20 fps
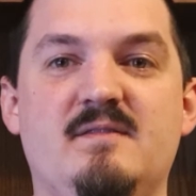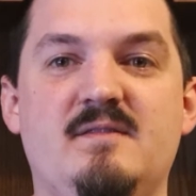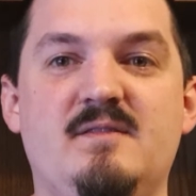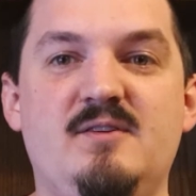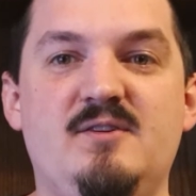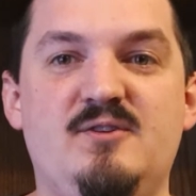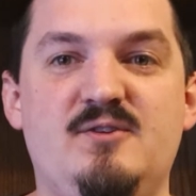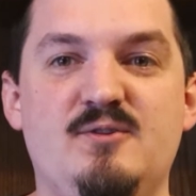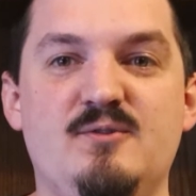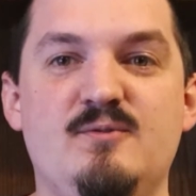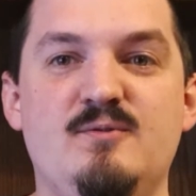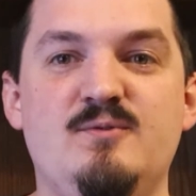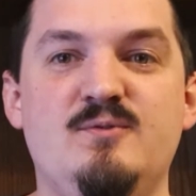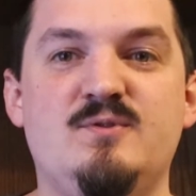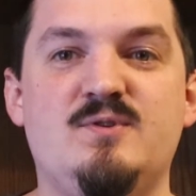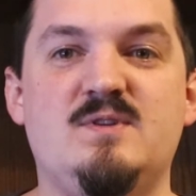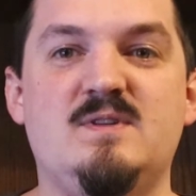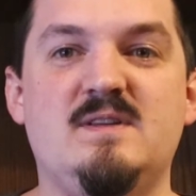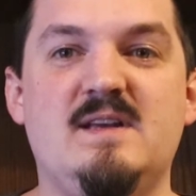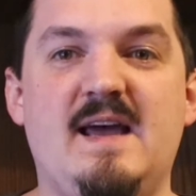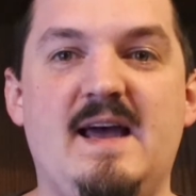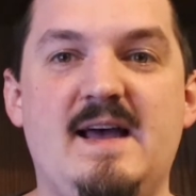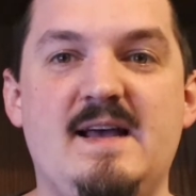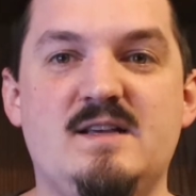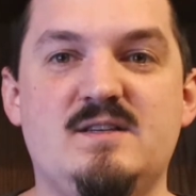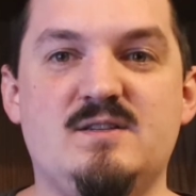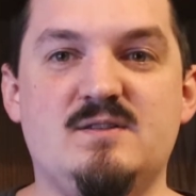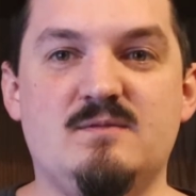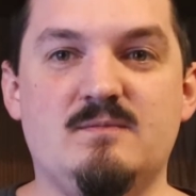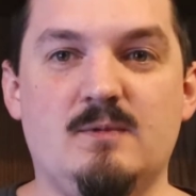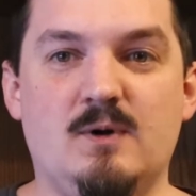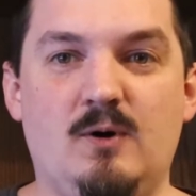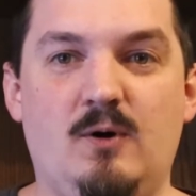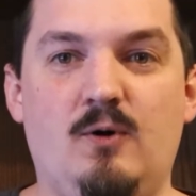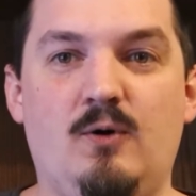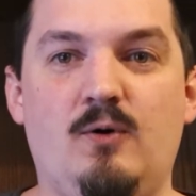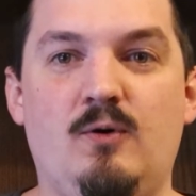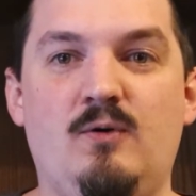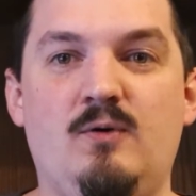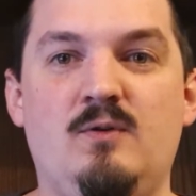used as
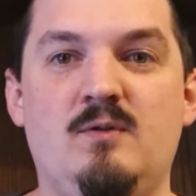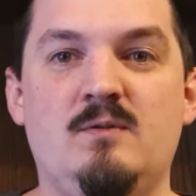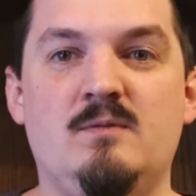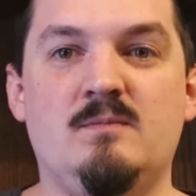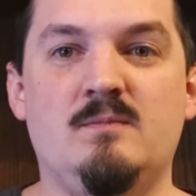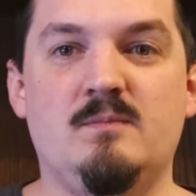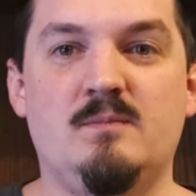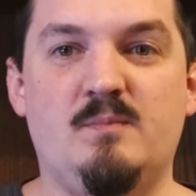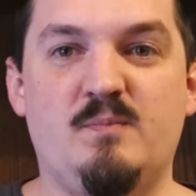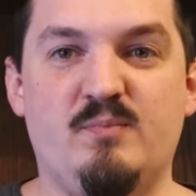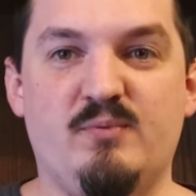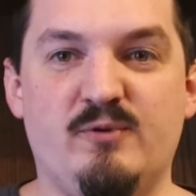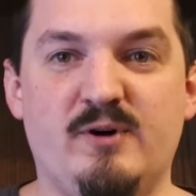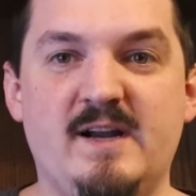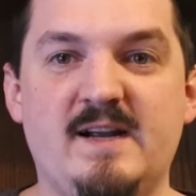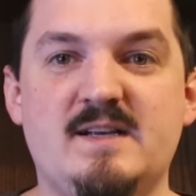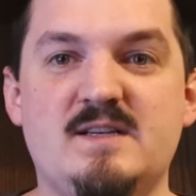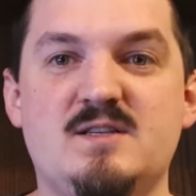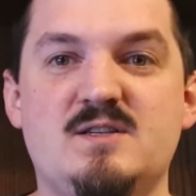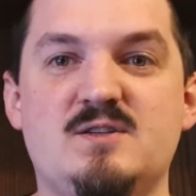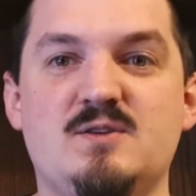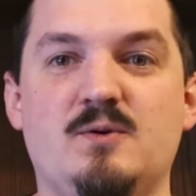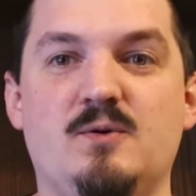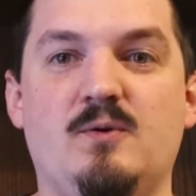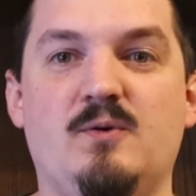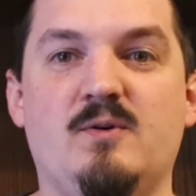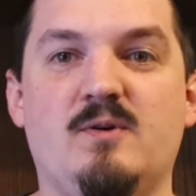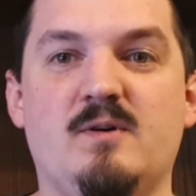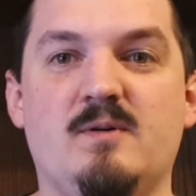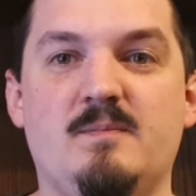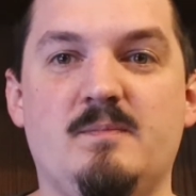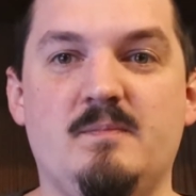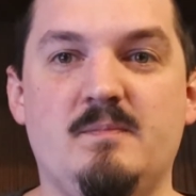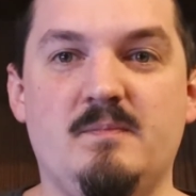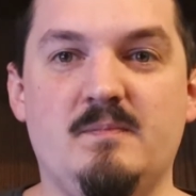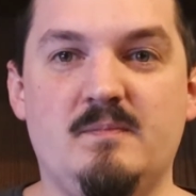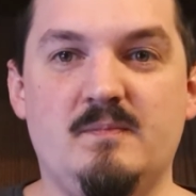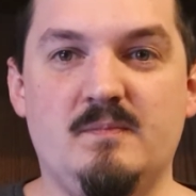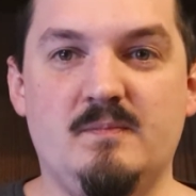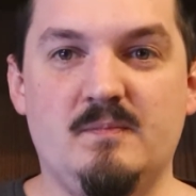whole bricks or
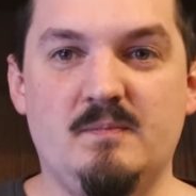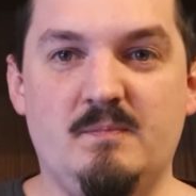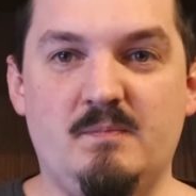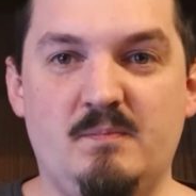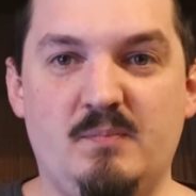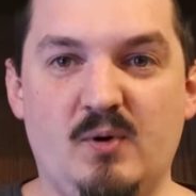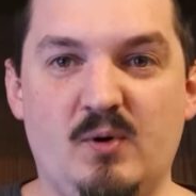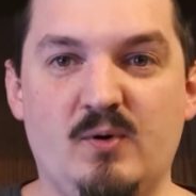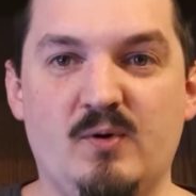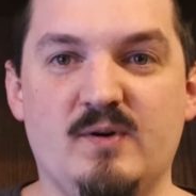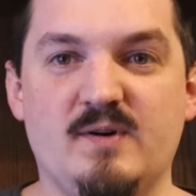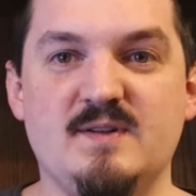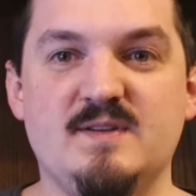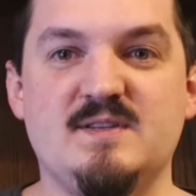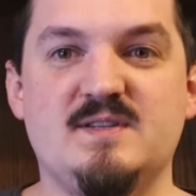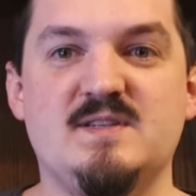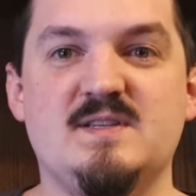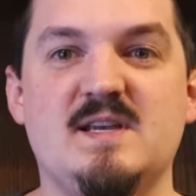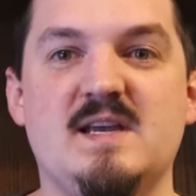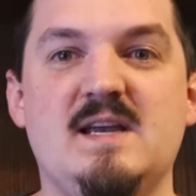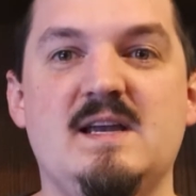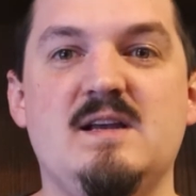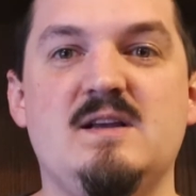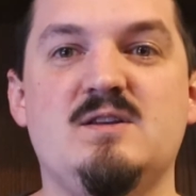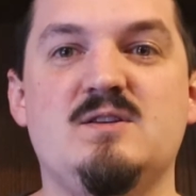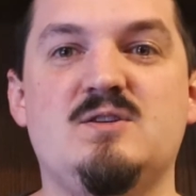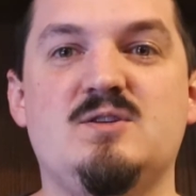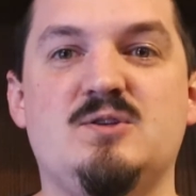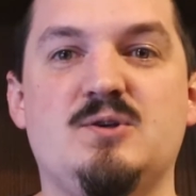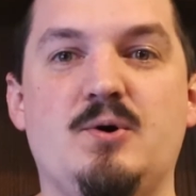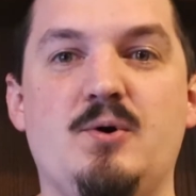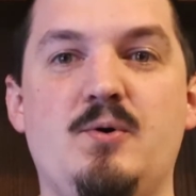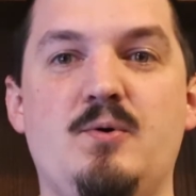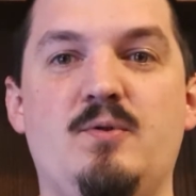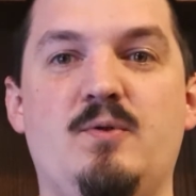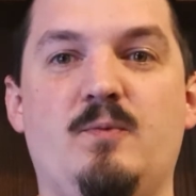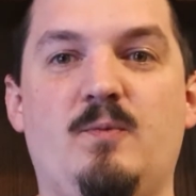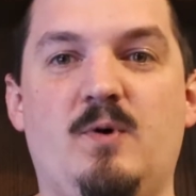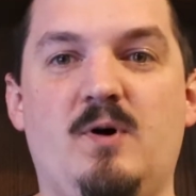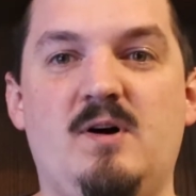boards. So
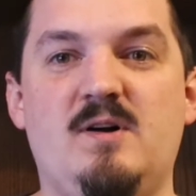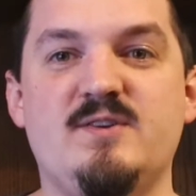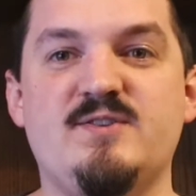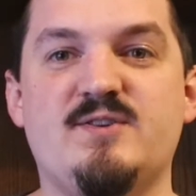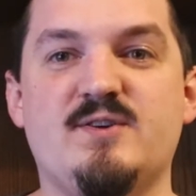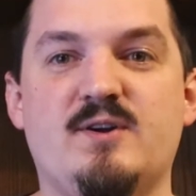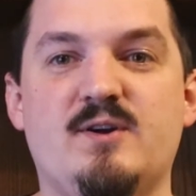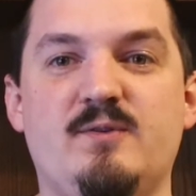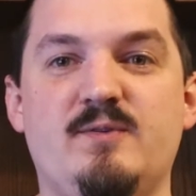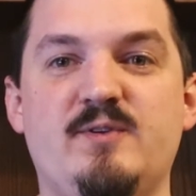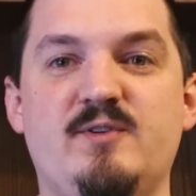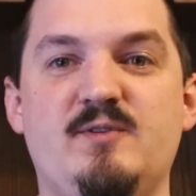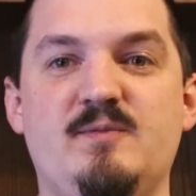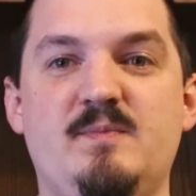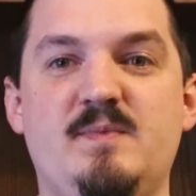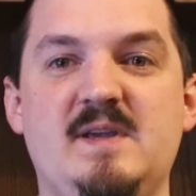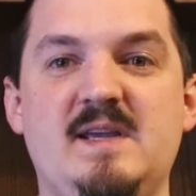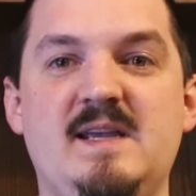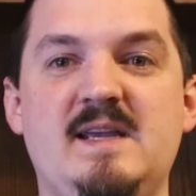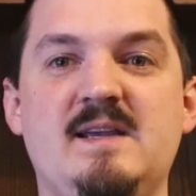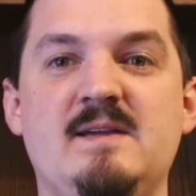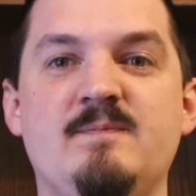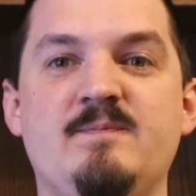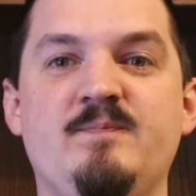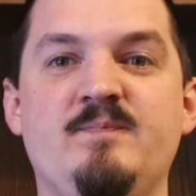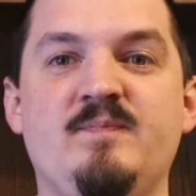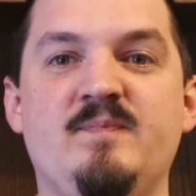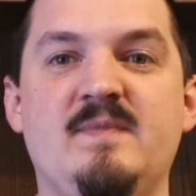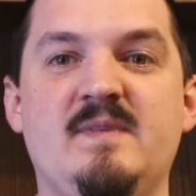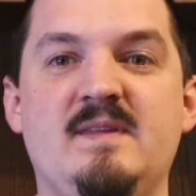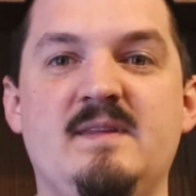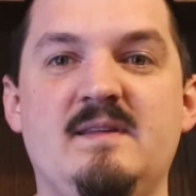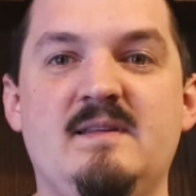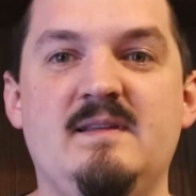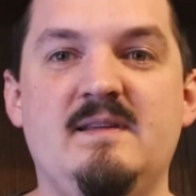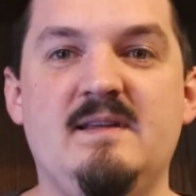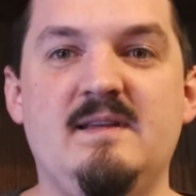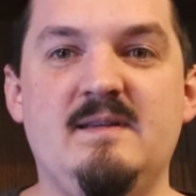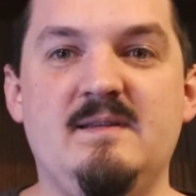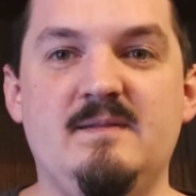the walls are going to be
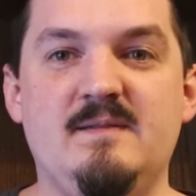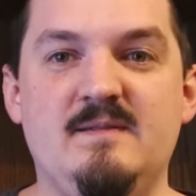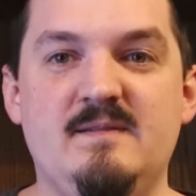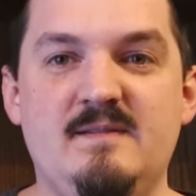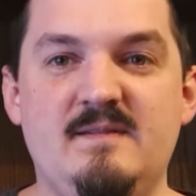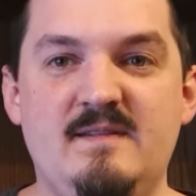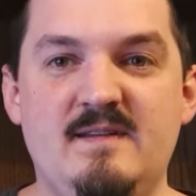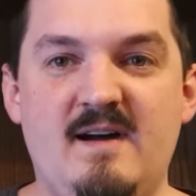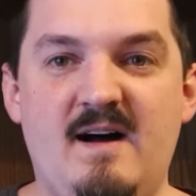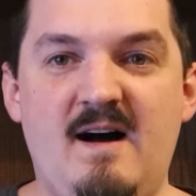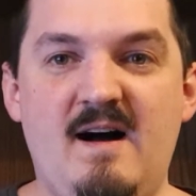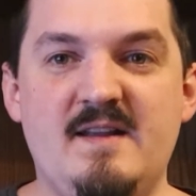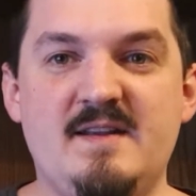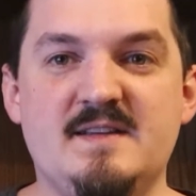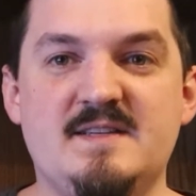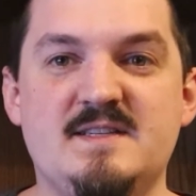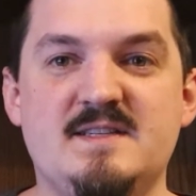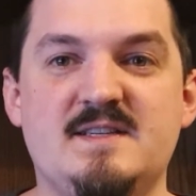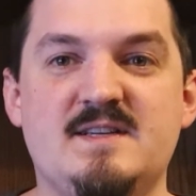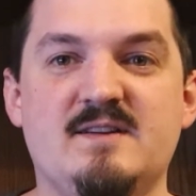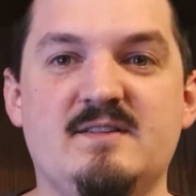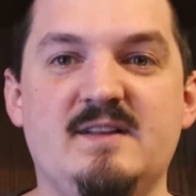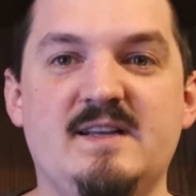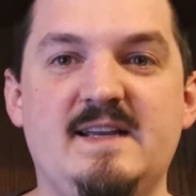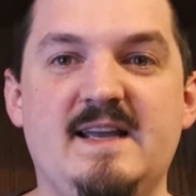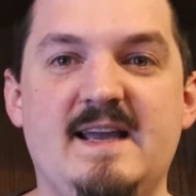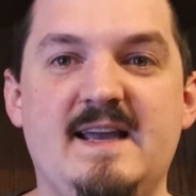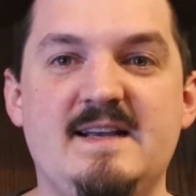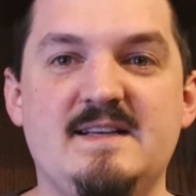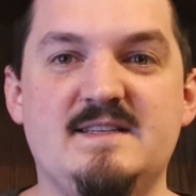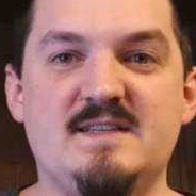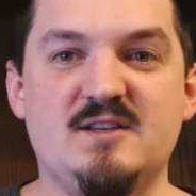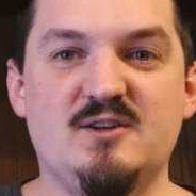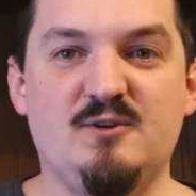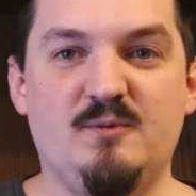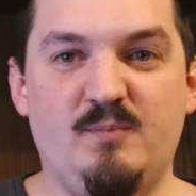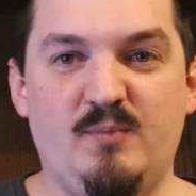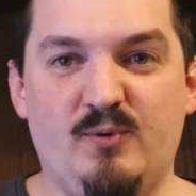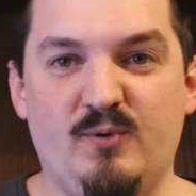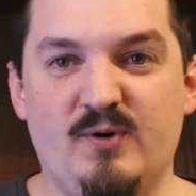not necessarily a
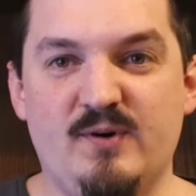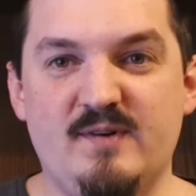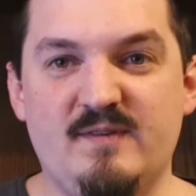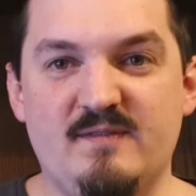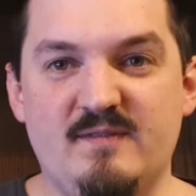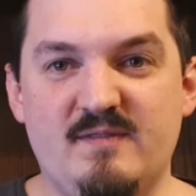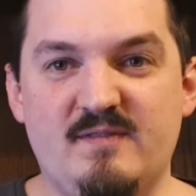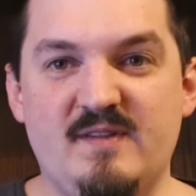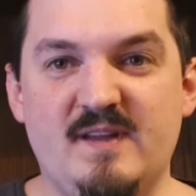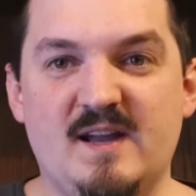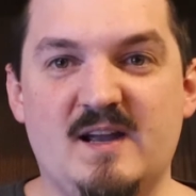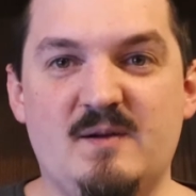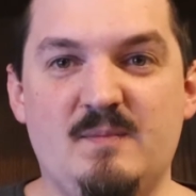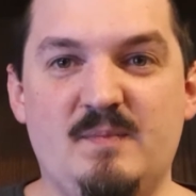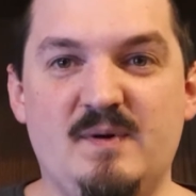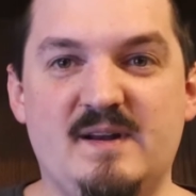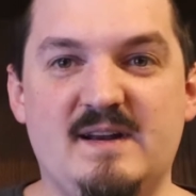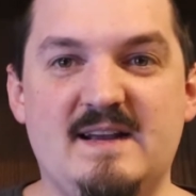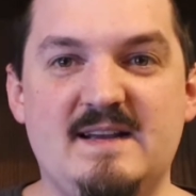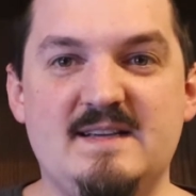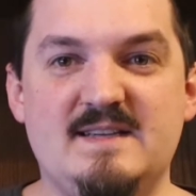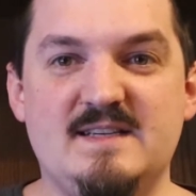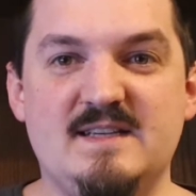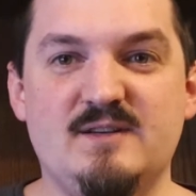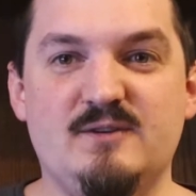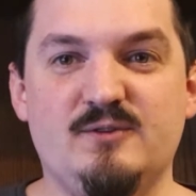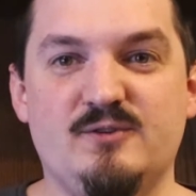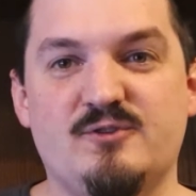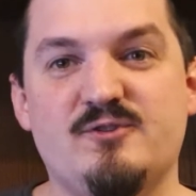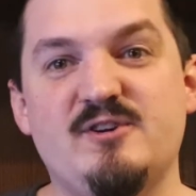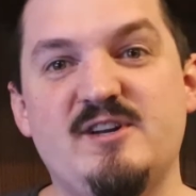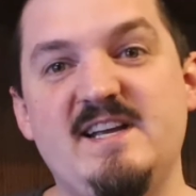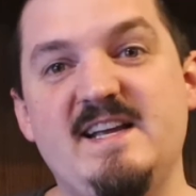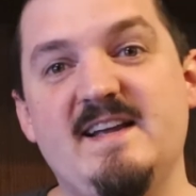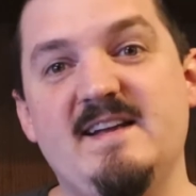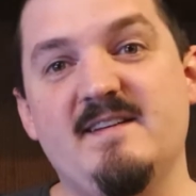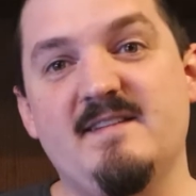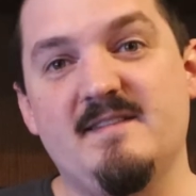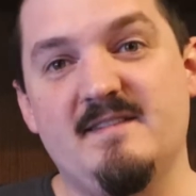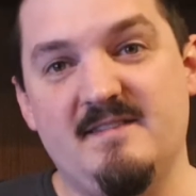single board thick, but a single
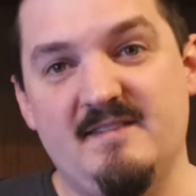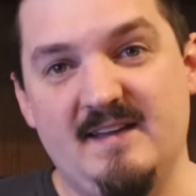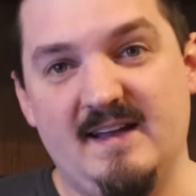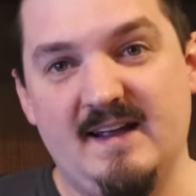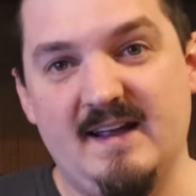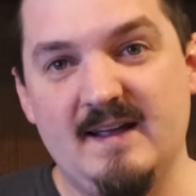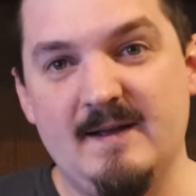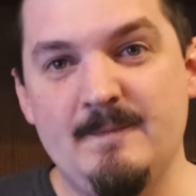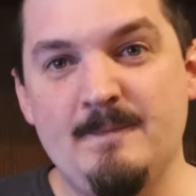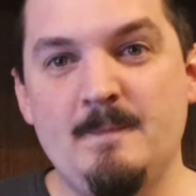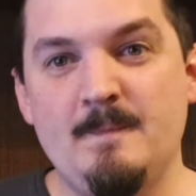tree thick.